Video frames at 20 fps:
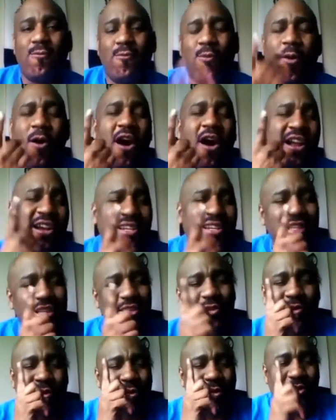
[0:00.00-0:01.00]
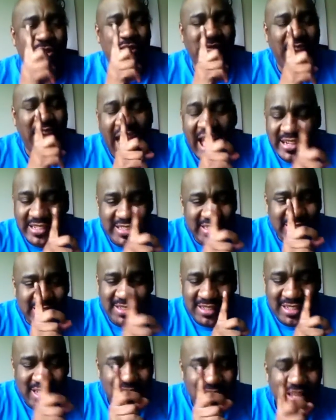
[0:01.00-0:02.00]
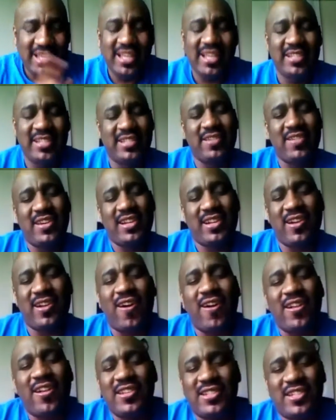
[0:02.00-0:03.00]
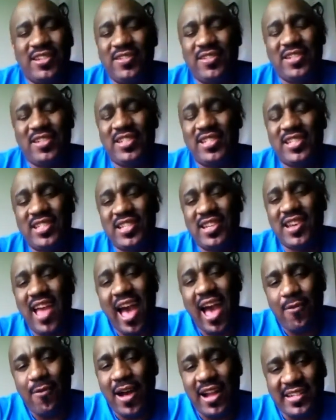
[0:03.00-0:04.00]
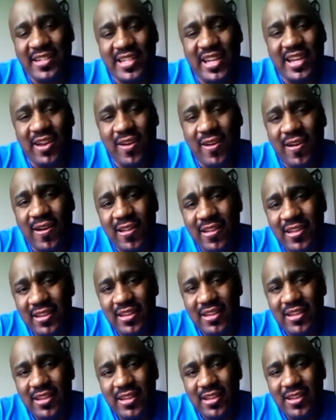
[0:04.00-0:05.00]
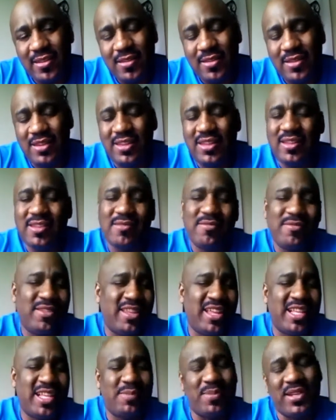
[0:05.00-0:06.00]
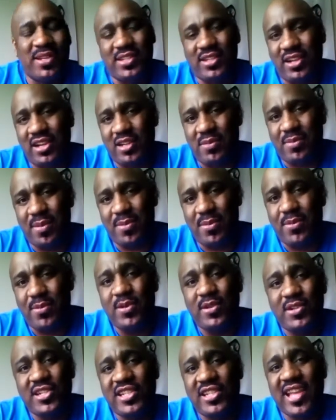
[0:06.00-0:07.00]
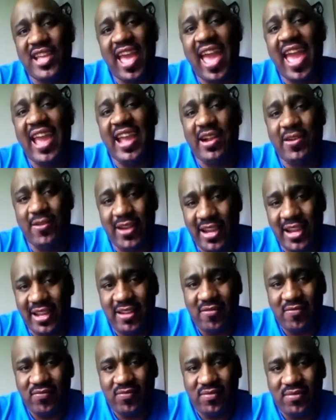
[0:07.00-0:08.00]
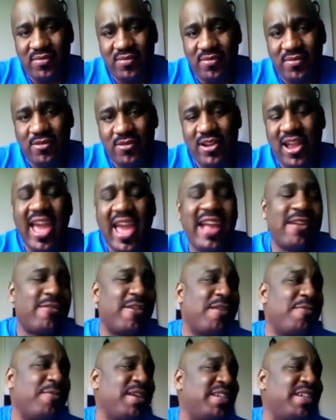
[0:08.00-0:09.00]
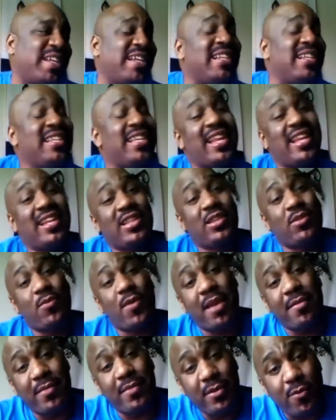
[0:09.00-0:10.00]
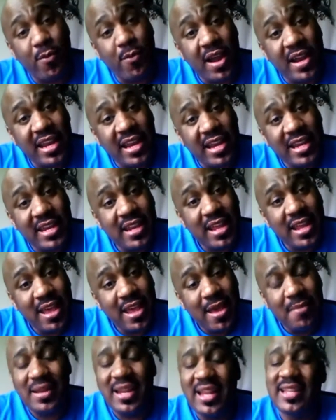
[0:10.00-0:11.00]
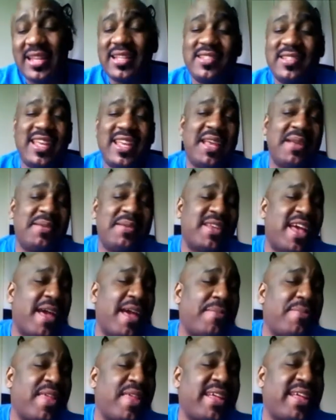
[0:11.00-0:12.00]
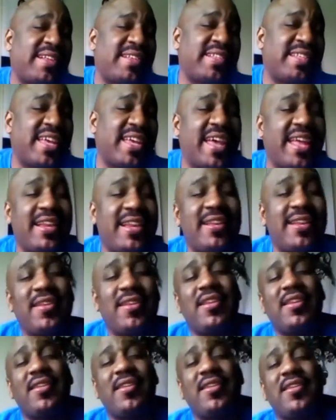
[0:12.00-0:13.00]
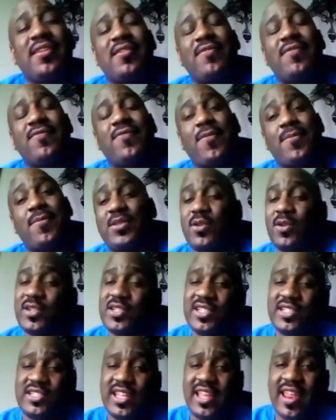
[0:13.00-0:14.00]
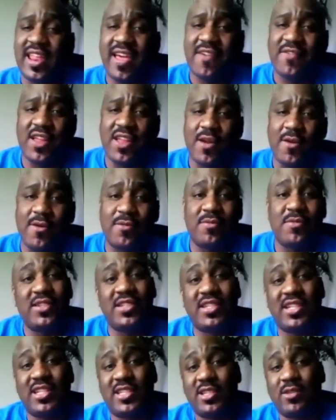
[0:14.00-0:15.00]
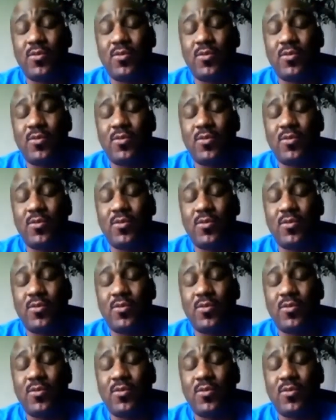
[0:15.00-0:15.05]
One little course of action is going to cause you to just not watch it at all. Let's be serious, people. We're just angry. We're angry we didn't get it the way we wanted, but at the same time, like I said, from sources that I've known, this